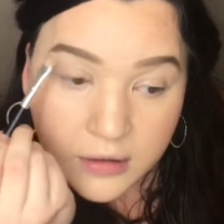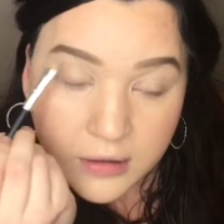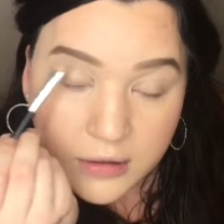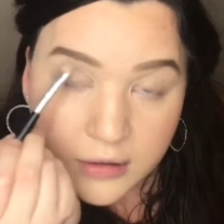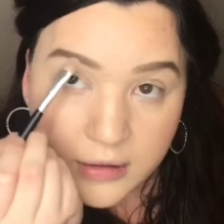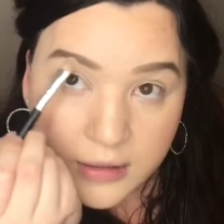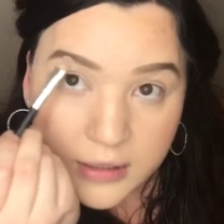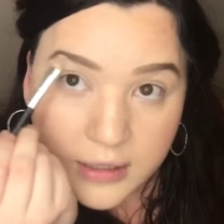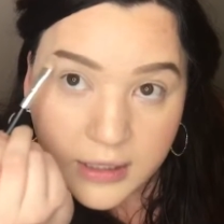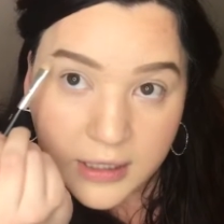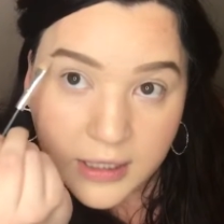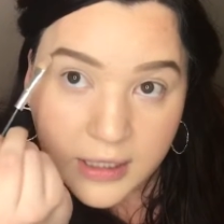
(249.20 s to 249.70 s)

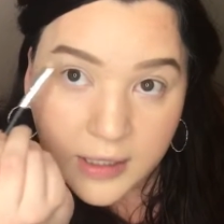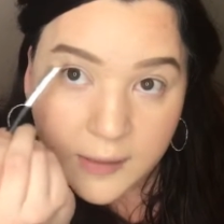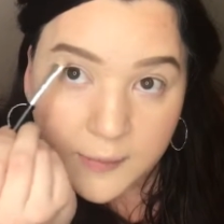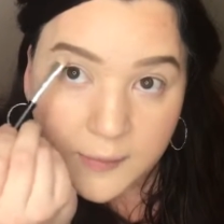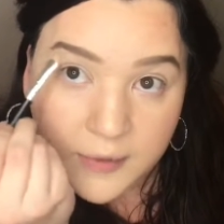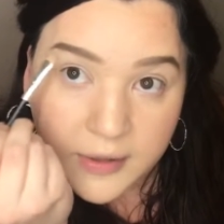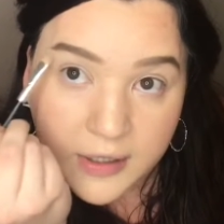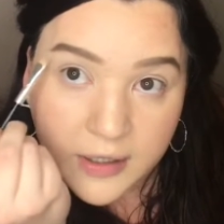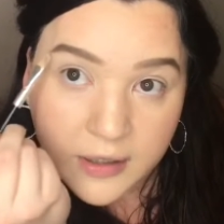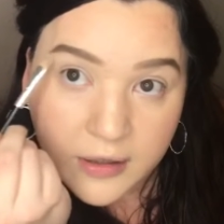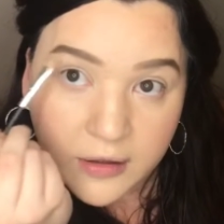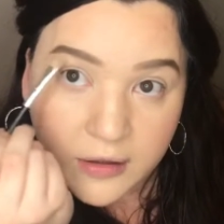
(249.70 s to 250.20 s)
the
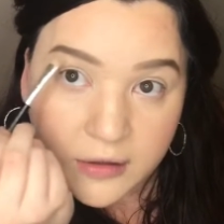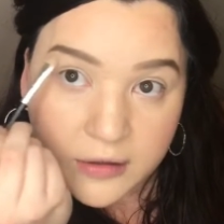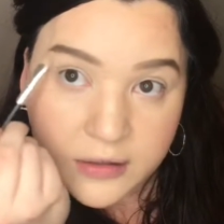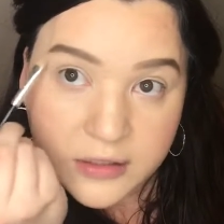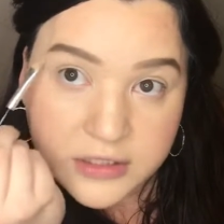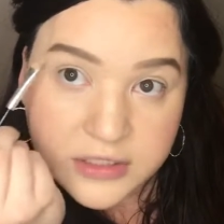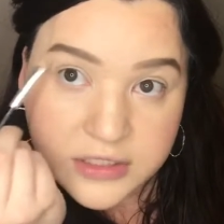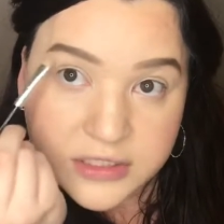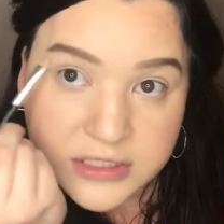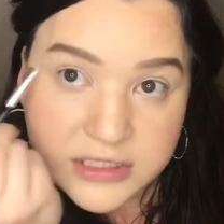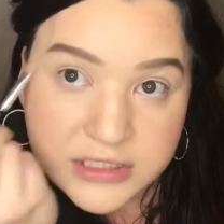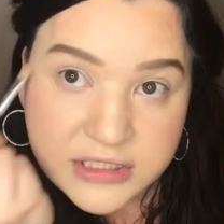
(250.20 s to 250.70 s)
eyebrow
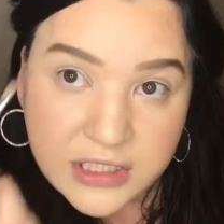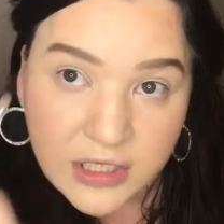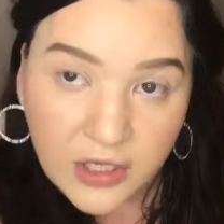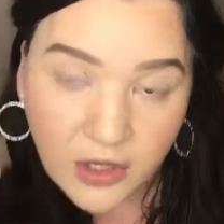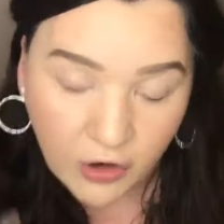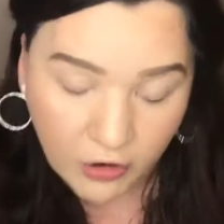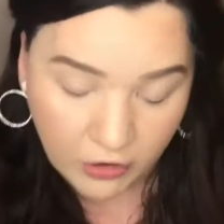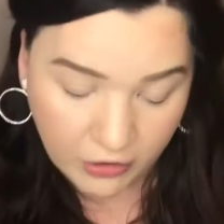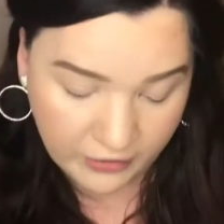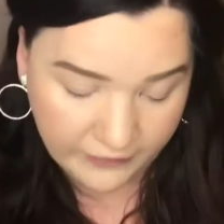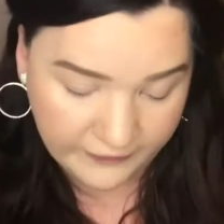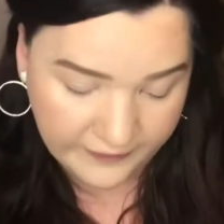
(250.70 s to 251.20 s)
just to
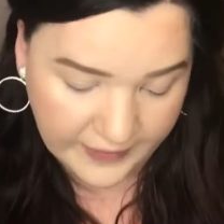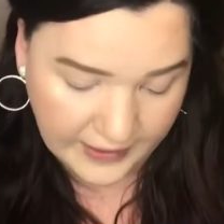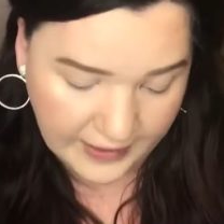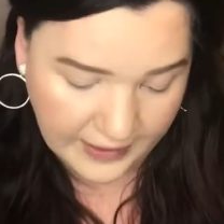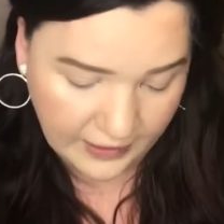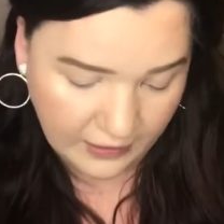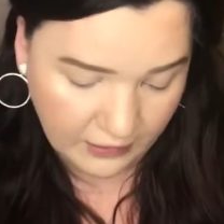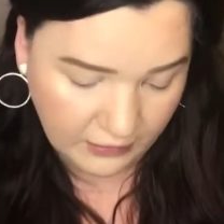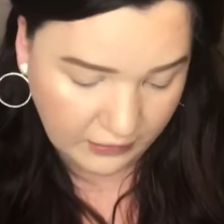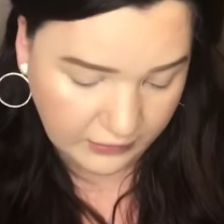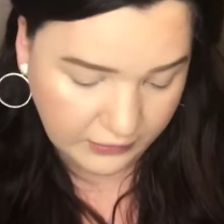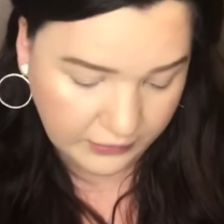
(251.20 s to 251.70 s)
carve it
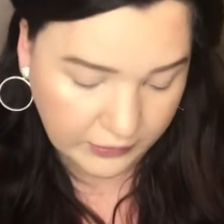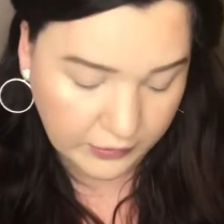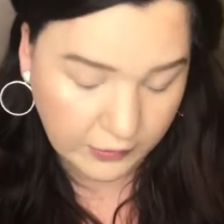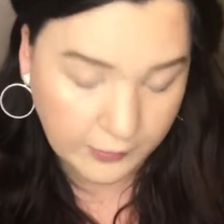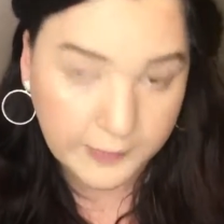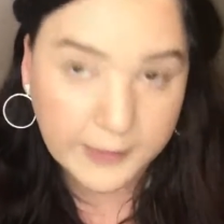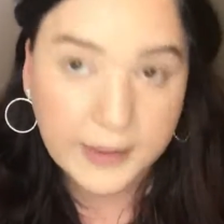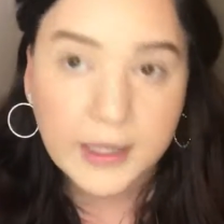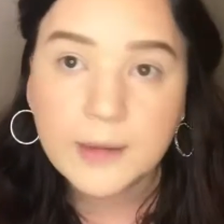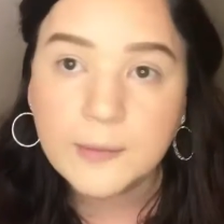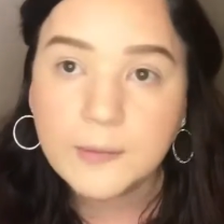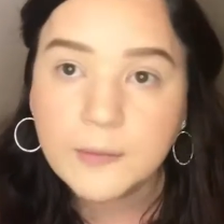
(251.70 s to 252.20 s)
out a little
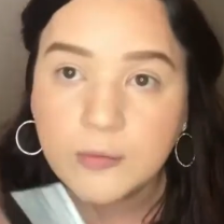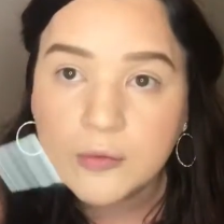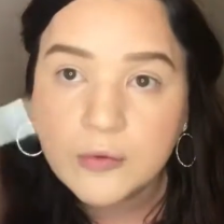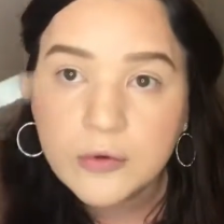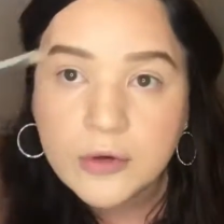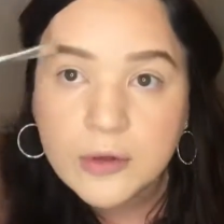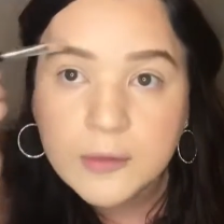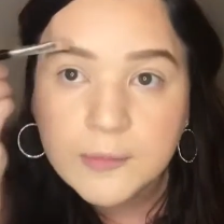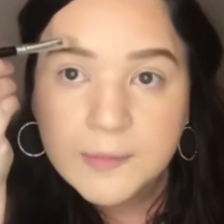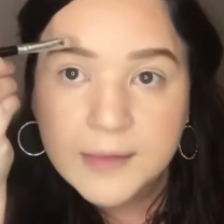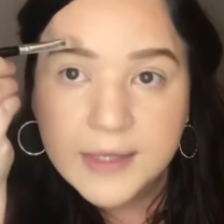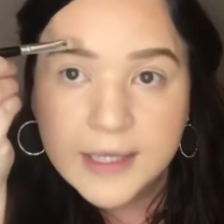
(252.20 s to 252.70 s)
bit
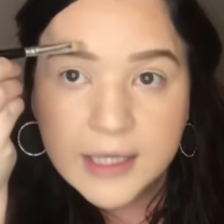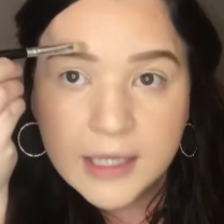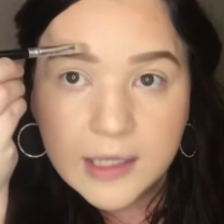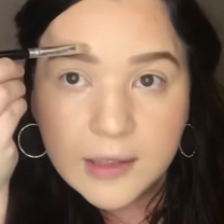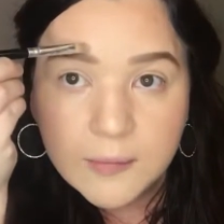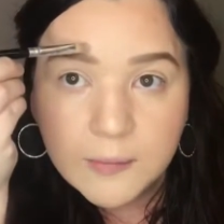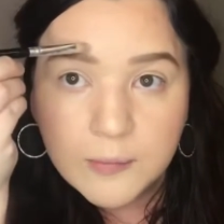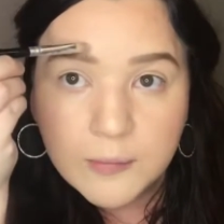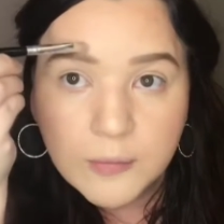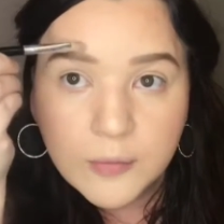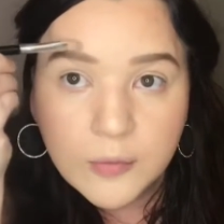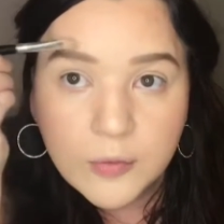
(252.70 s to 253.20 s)
more and make
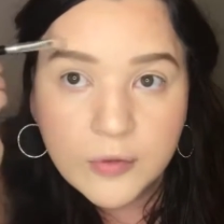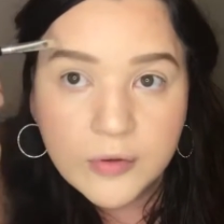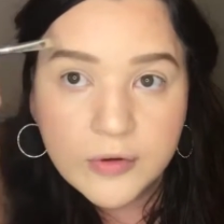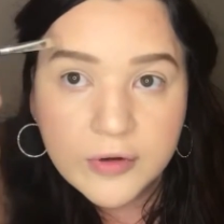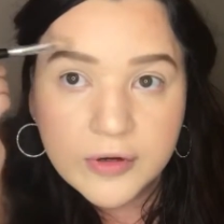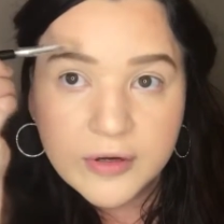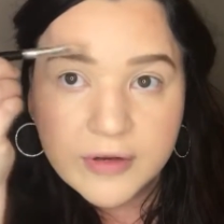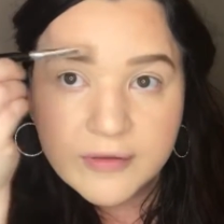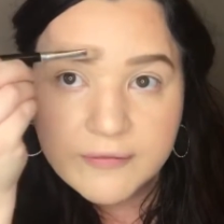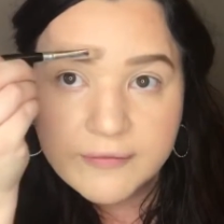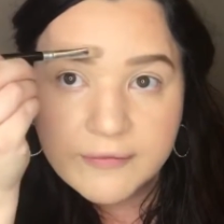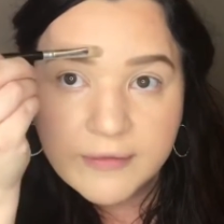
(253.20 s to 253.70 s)
it more
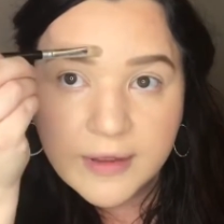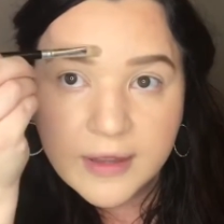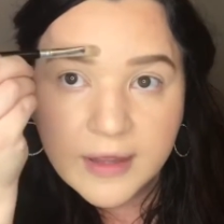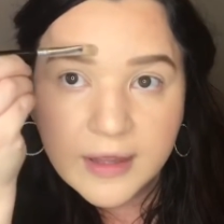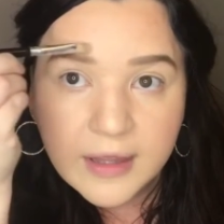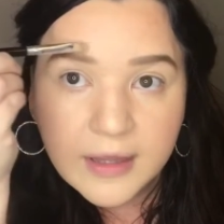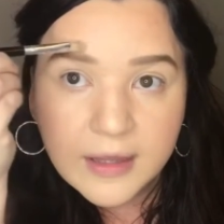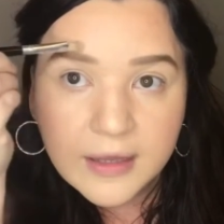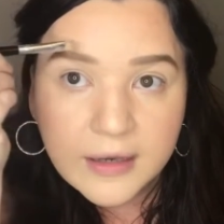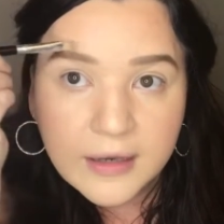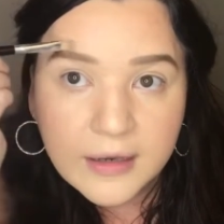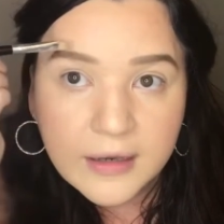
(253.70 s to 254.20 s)

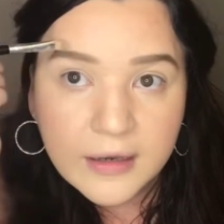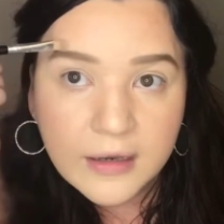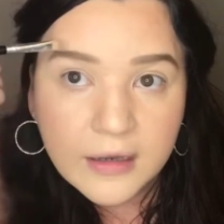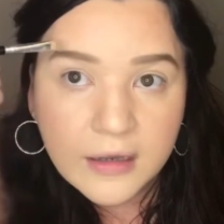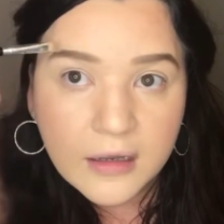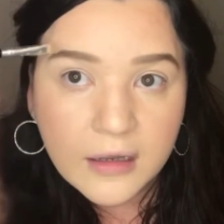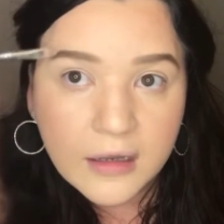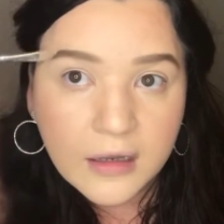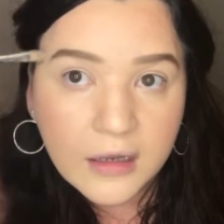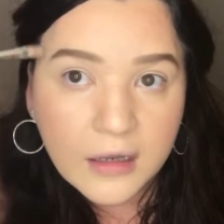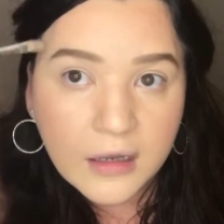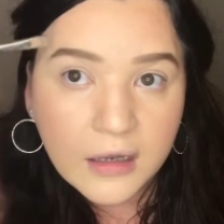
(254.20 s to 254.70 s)
defined,
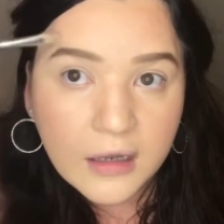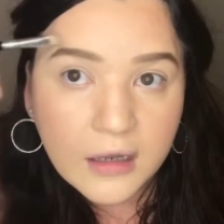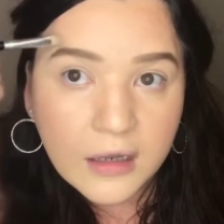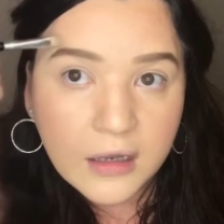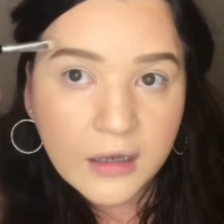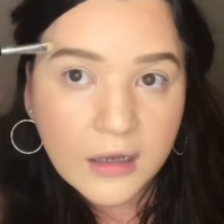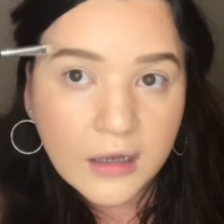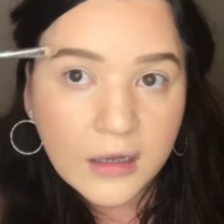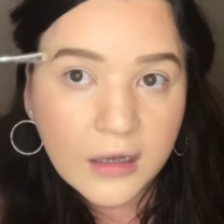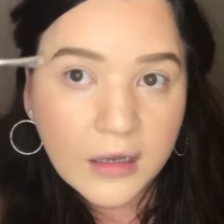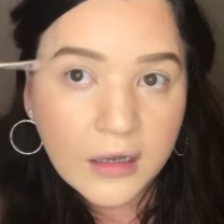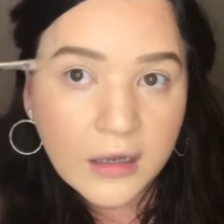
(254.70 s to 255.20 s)

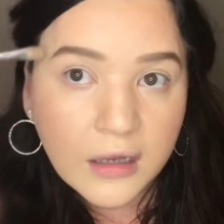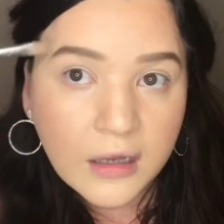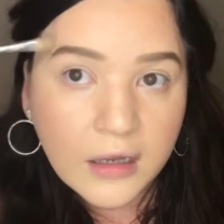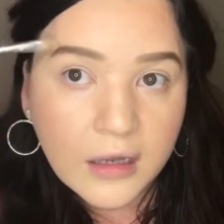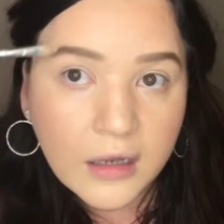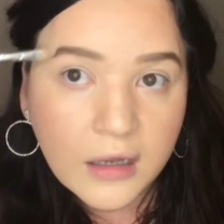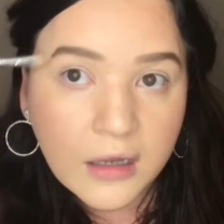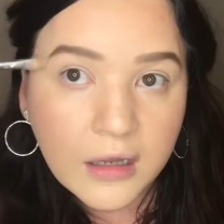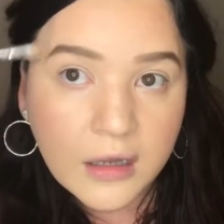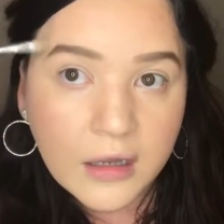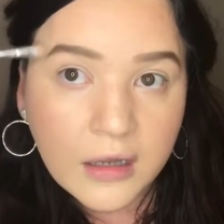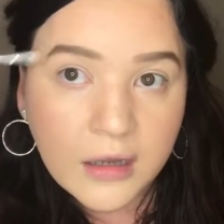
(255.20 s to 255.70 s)

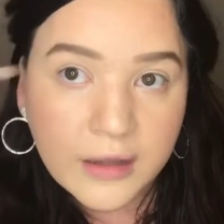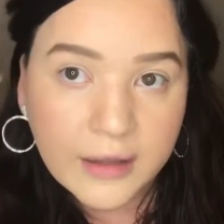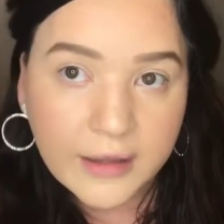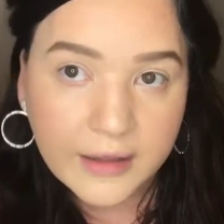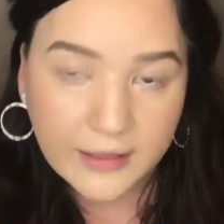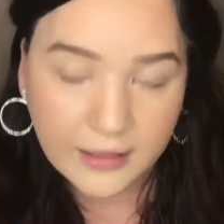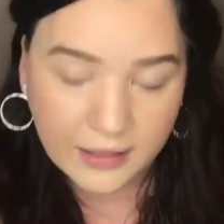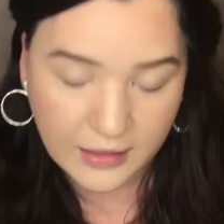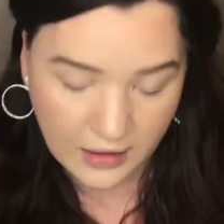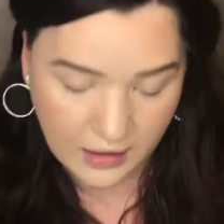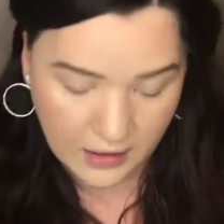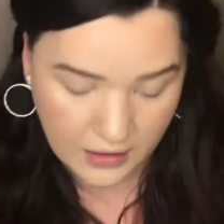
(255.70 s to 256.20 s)

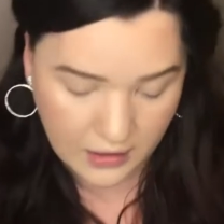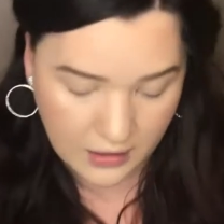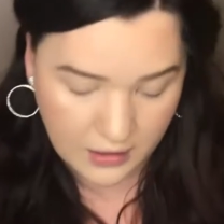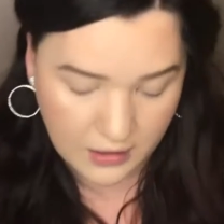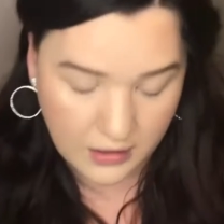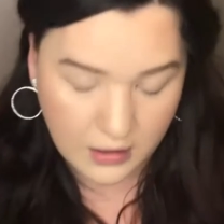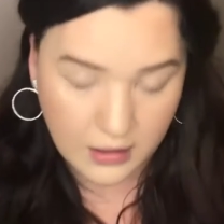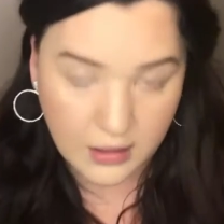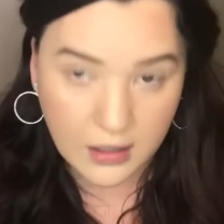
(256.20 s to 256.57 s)
like that.